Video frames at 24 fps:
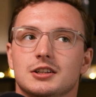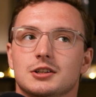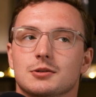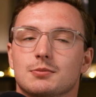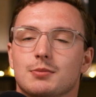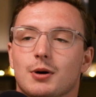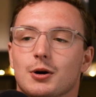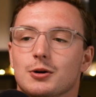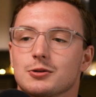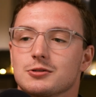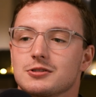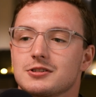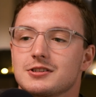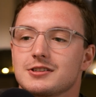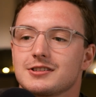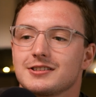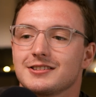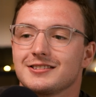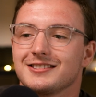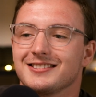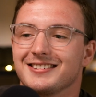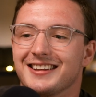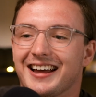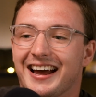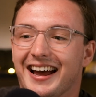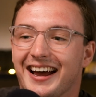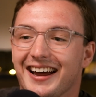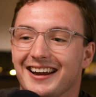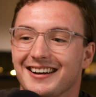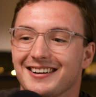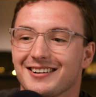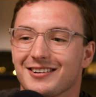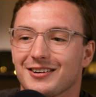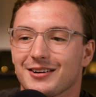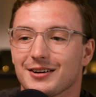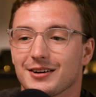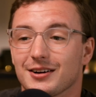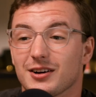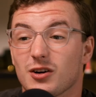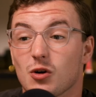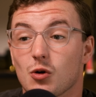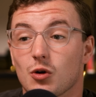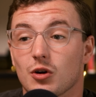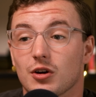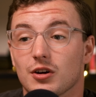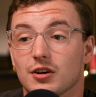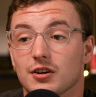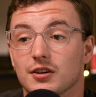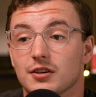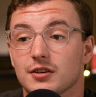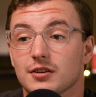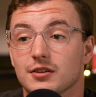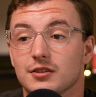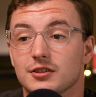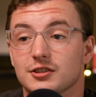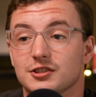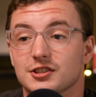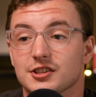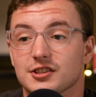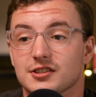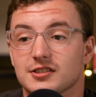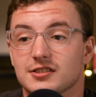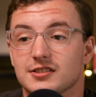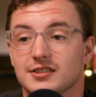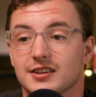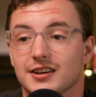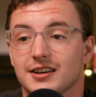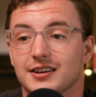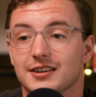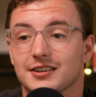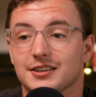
post that or just